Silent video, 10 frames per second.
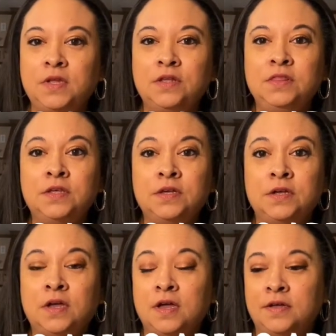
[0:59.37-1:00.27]

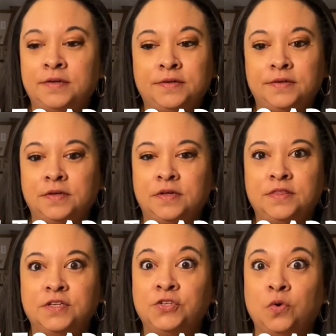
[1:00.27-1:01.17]
the
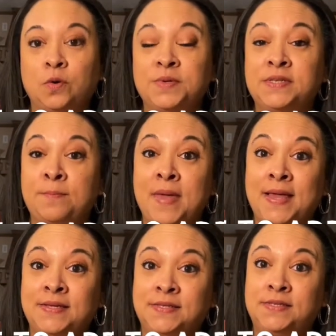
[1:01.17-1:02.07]
store was a
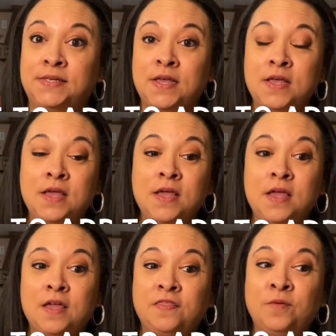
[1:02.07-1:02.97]
mess.
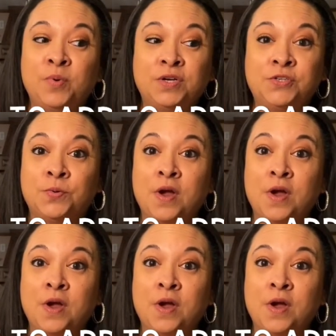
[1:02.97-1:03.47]
The books were